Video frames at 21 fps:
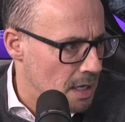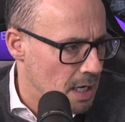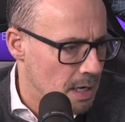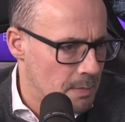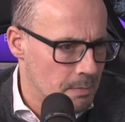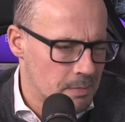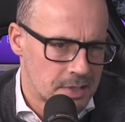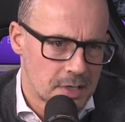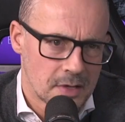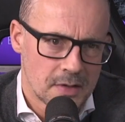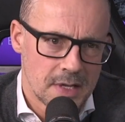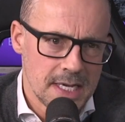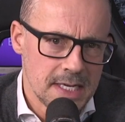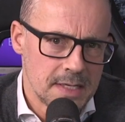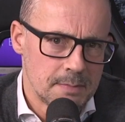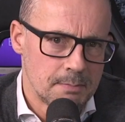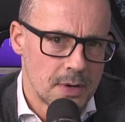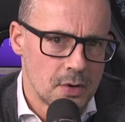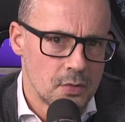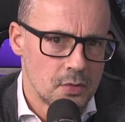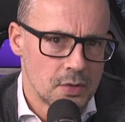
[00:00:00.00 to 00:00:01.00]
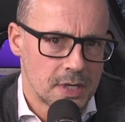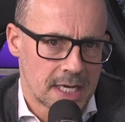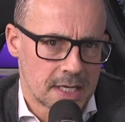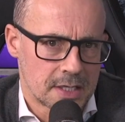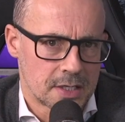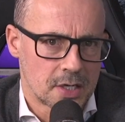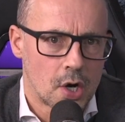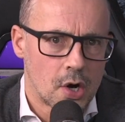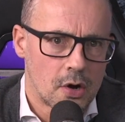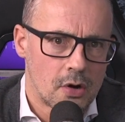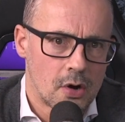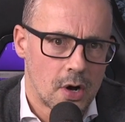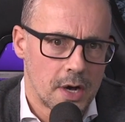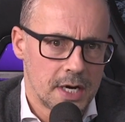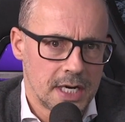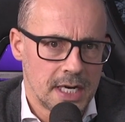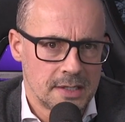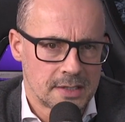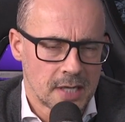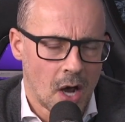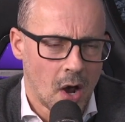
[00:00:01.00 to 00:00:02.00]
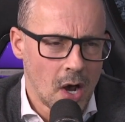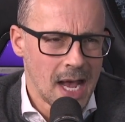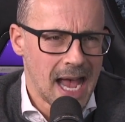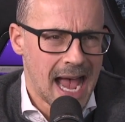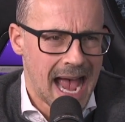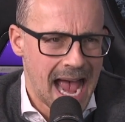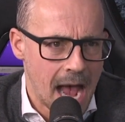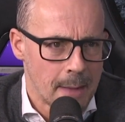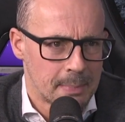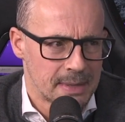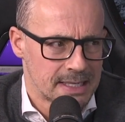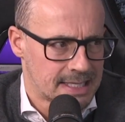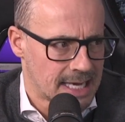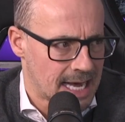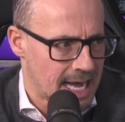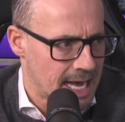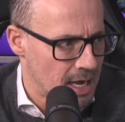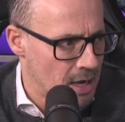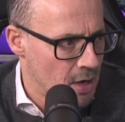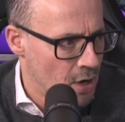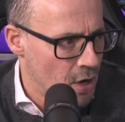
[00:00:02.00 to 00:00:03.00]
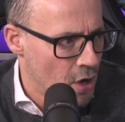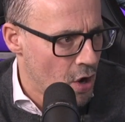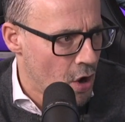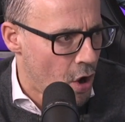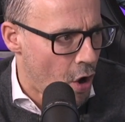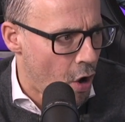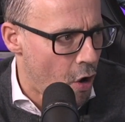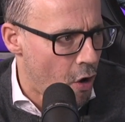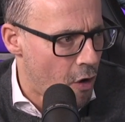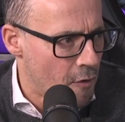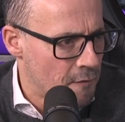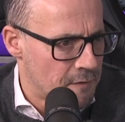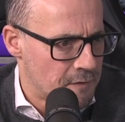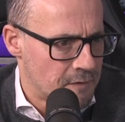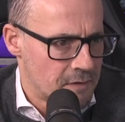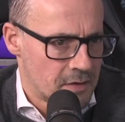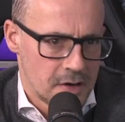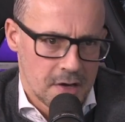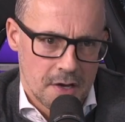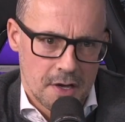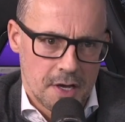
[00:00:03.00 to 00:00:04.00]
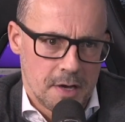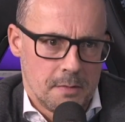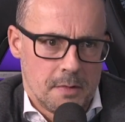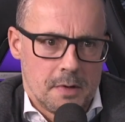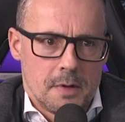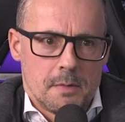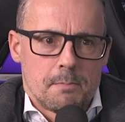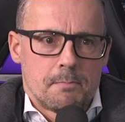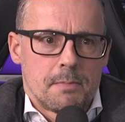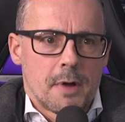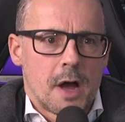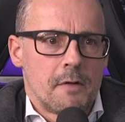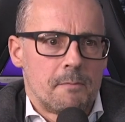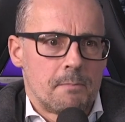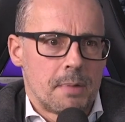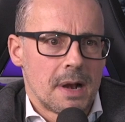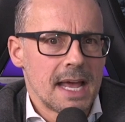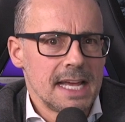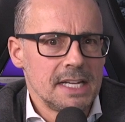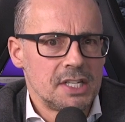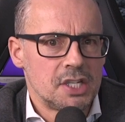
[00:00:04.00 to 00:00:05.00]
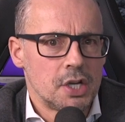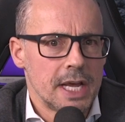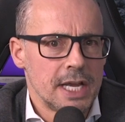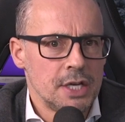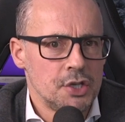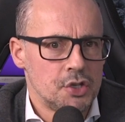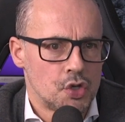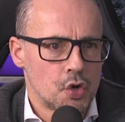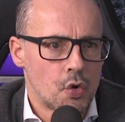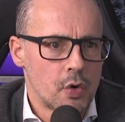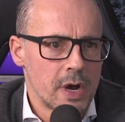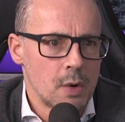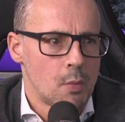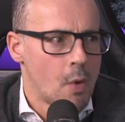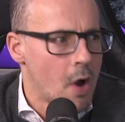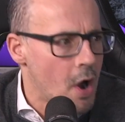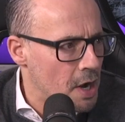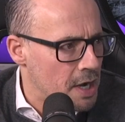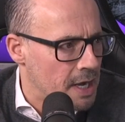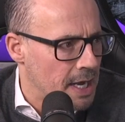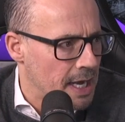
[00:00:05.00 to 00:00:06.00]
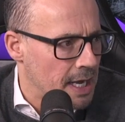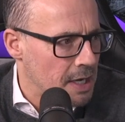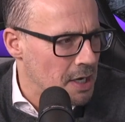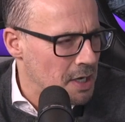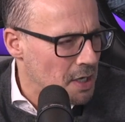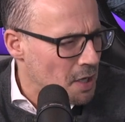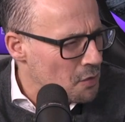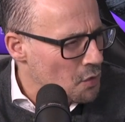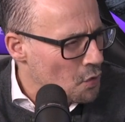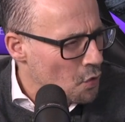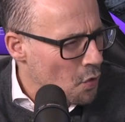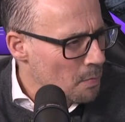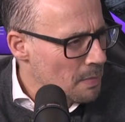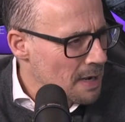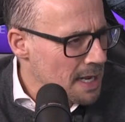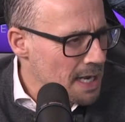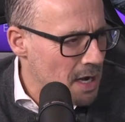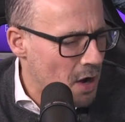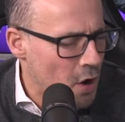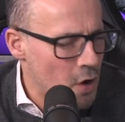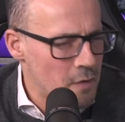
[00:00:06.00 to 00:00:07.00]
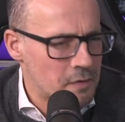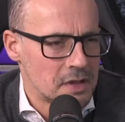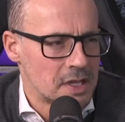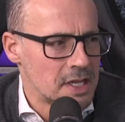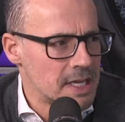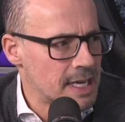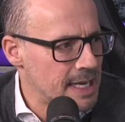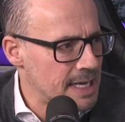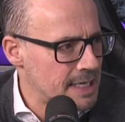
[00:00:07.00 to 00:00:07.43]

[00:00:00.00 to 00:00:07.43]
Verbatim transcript: Um, so these buildings are an entire habitat of a place to enjoy working. You know, normally over the